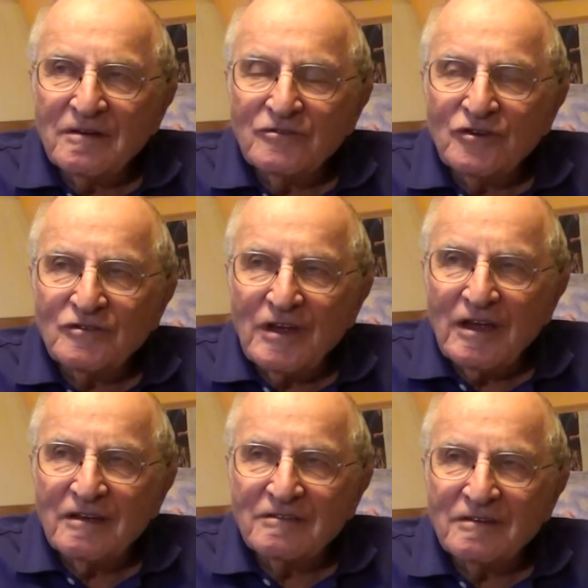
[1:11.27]
just
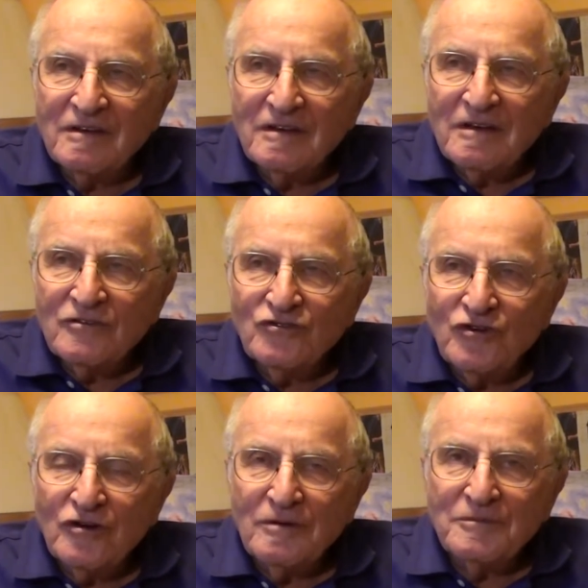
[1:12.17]
has
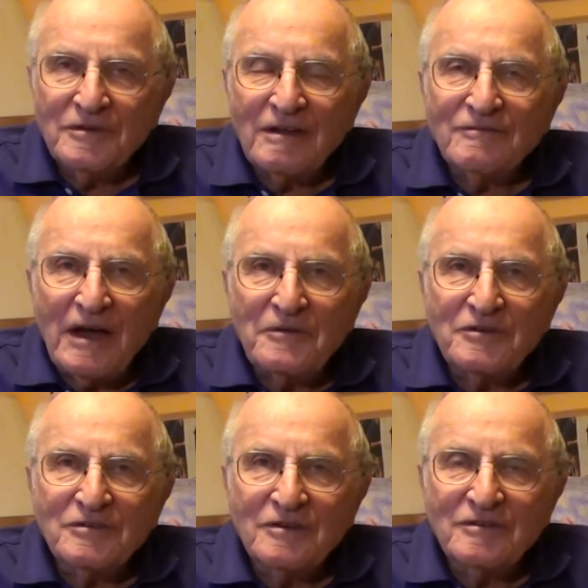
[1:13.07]
germs and
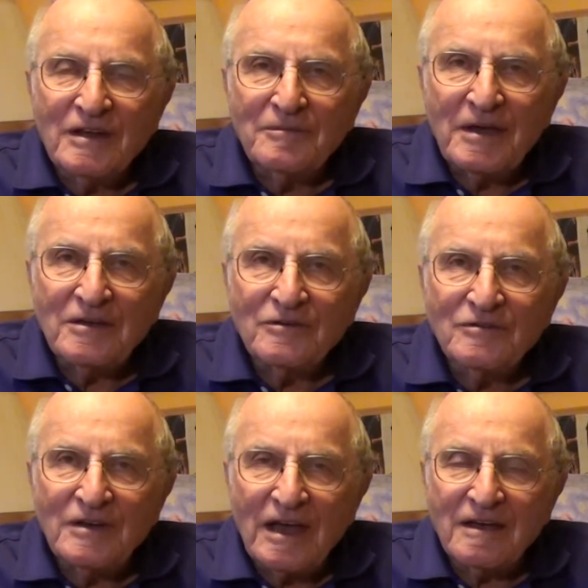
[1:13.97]
viruses that'll make you
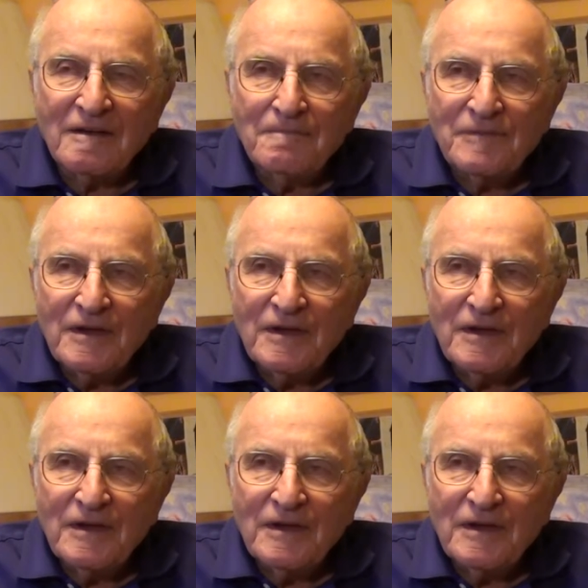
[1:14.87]
sick.